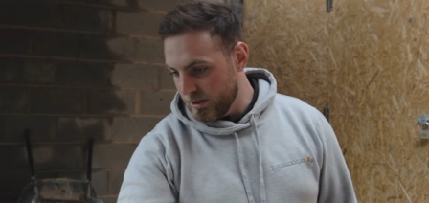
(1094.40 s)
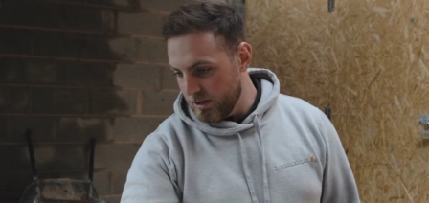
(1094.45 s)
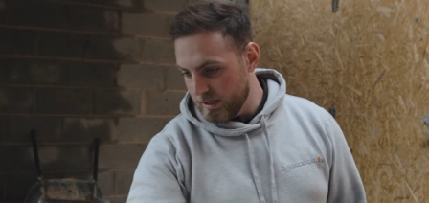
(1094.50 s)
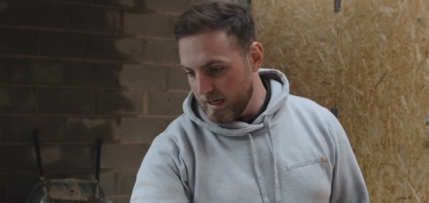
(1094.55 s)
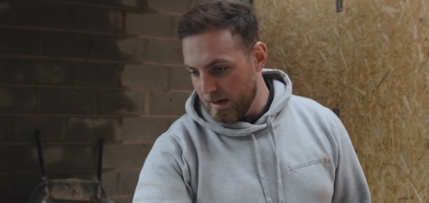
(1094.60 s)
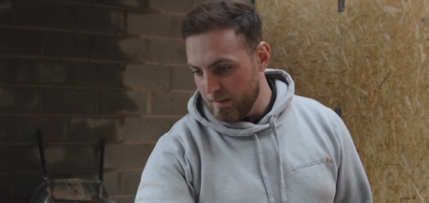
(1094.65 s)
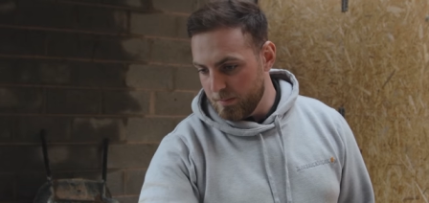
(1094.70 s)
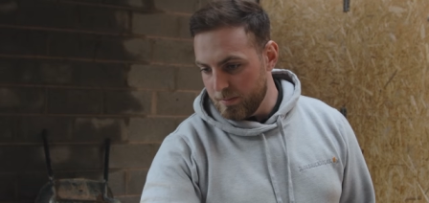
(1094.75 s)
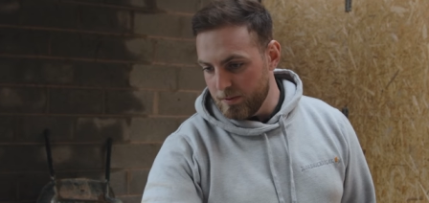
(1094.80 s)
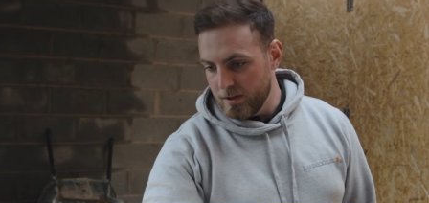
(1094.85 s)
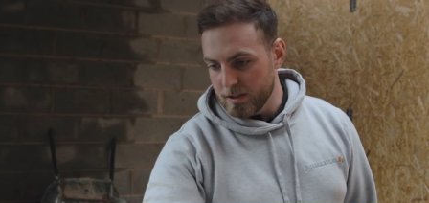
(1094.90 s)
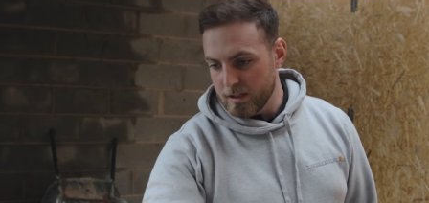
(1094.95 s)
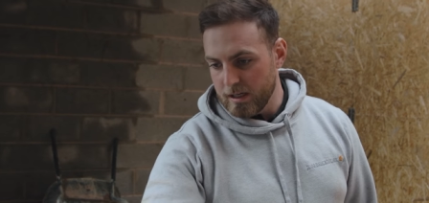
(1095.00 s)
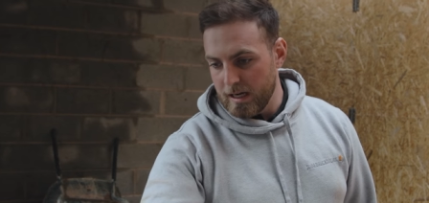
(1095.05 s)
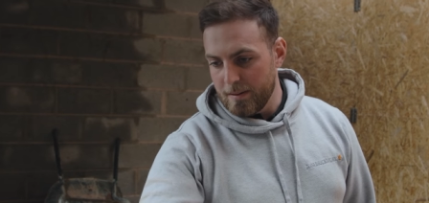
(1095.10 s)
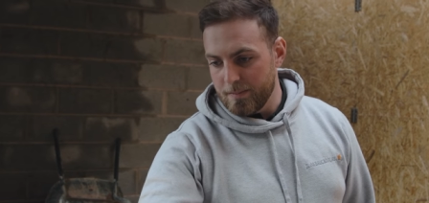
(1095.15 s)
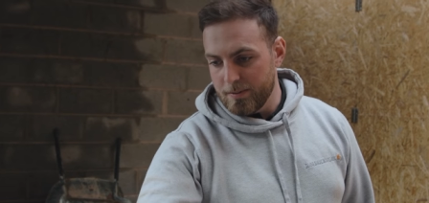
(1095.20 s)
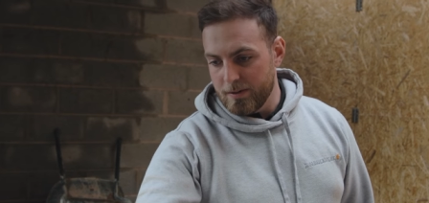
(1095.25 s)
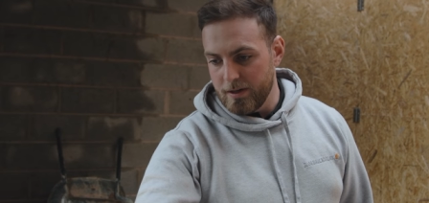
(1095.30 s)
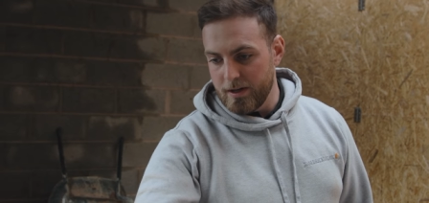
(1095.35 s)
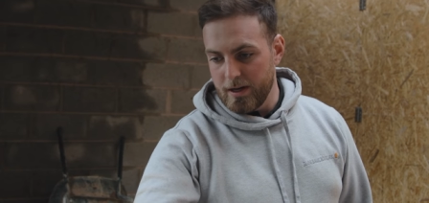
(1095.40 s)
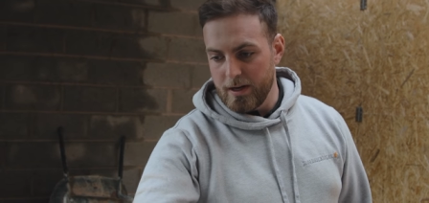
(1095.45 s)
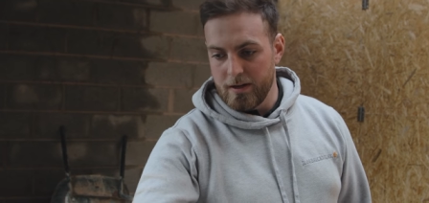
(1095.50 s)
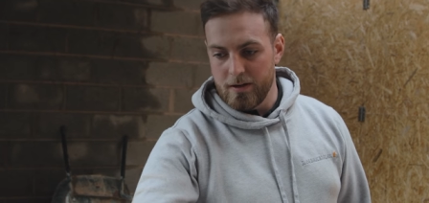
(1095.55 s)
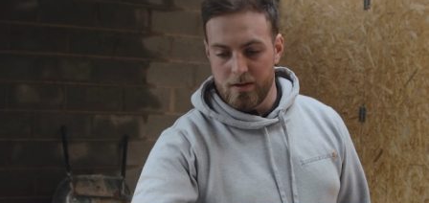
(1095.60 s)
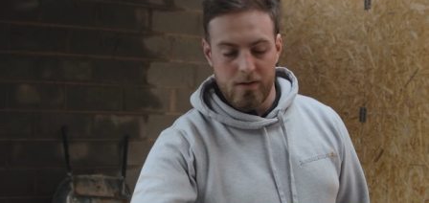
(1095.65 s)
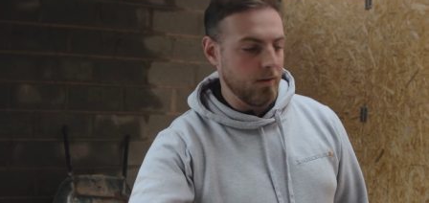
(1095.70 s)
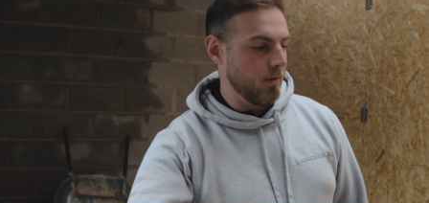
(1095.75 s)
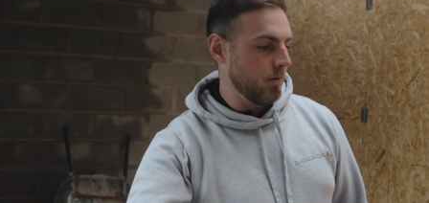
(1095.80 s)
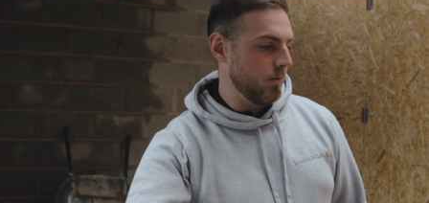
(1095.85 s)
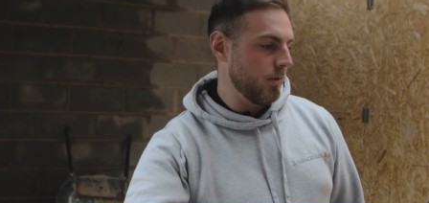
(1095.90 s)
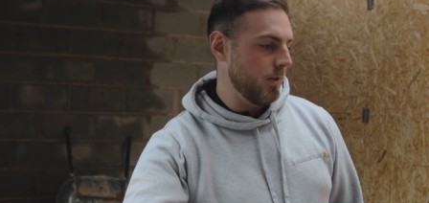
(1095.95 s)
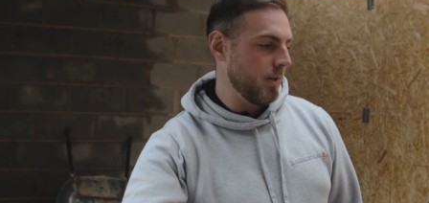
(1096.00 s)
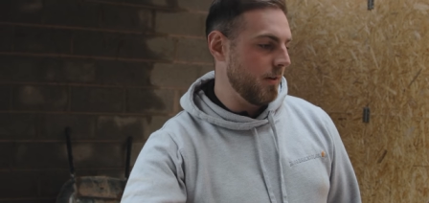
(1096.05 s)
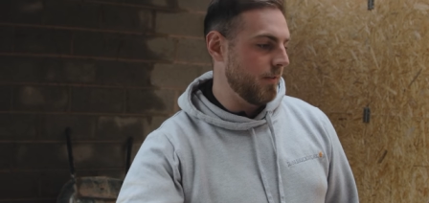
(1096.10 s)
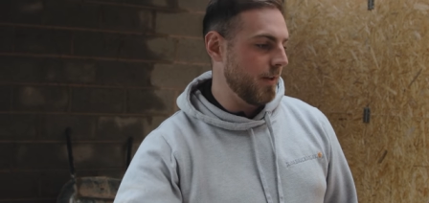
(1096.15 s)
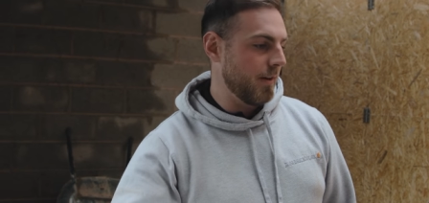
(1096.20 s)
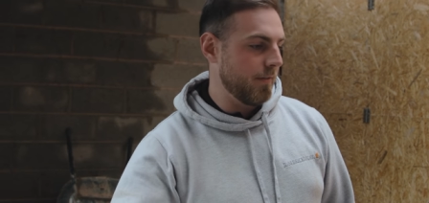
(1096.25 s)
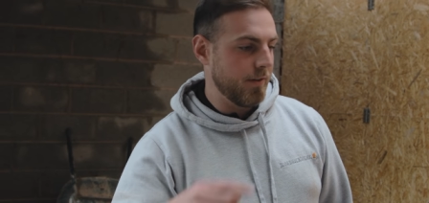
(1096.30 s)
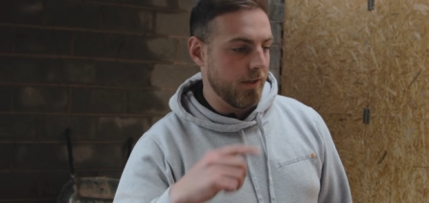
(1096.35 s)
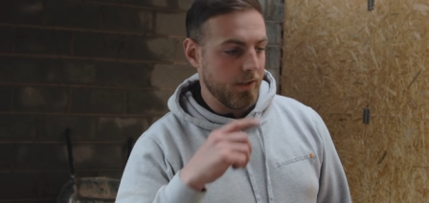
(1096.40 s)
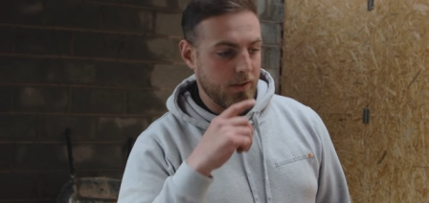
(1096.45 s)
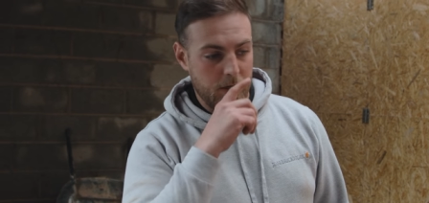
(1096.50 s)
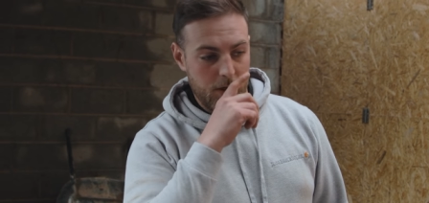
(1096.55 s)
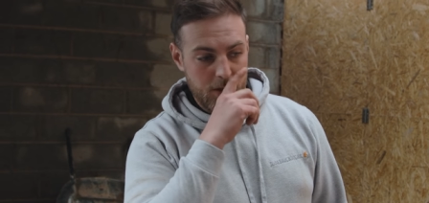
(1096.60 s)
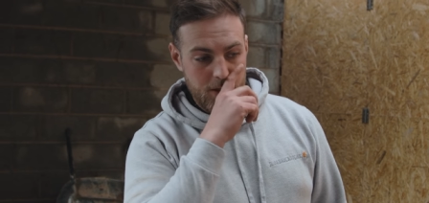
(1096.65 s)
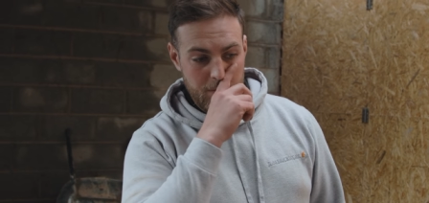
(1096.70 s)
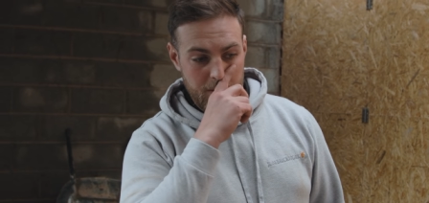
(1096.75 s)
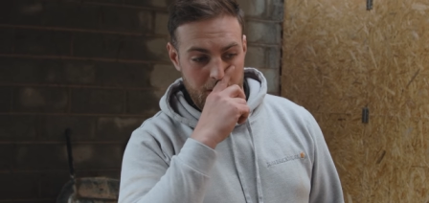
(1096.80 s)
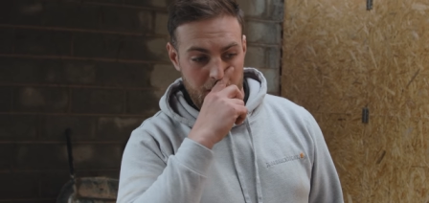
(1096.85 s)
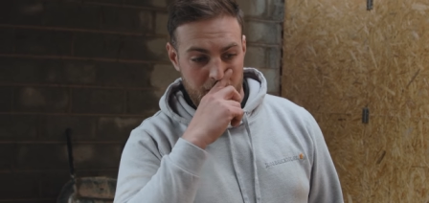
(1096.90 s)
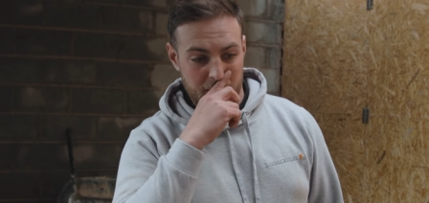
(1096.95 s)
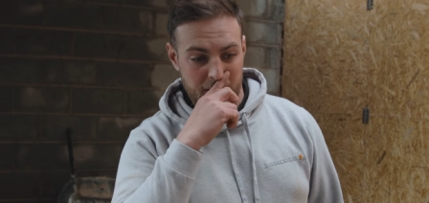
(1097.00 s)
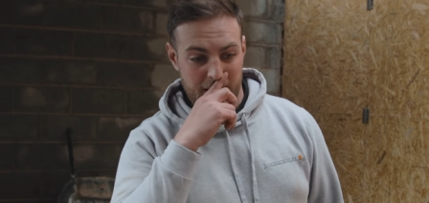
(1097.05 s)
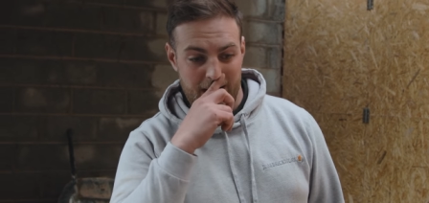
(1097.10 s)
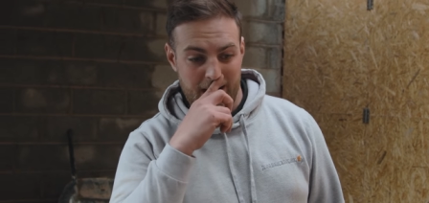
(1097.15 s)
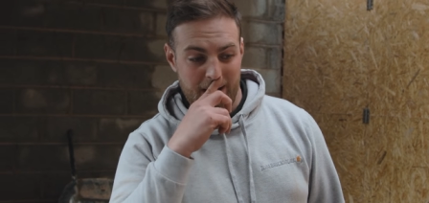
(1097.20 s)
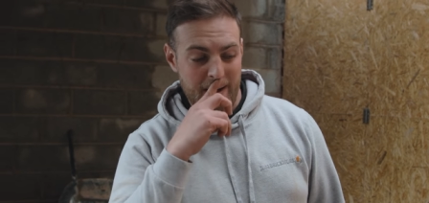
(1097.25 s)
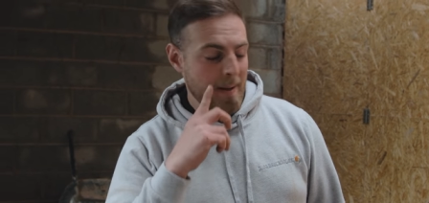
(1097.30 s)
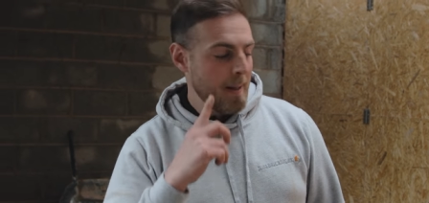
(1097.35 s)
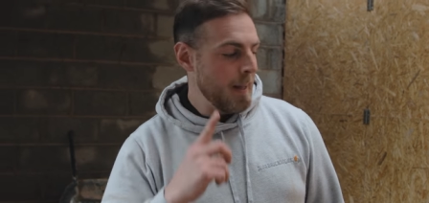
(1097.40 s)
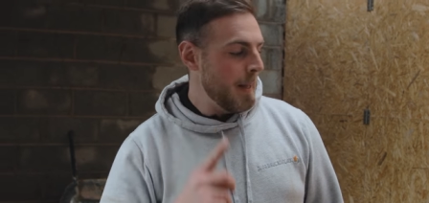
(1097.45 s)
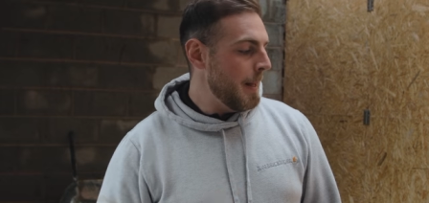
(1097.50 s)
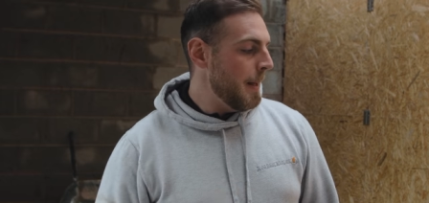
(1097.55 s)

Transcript: to the damp that's lapped in underneath that first quarter block there.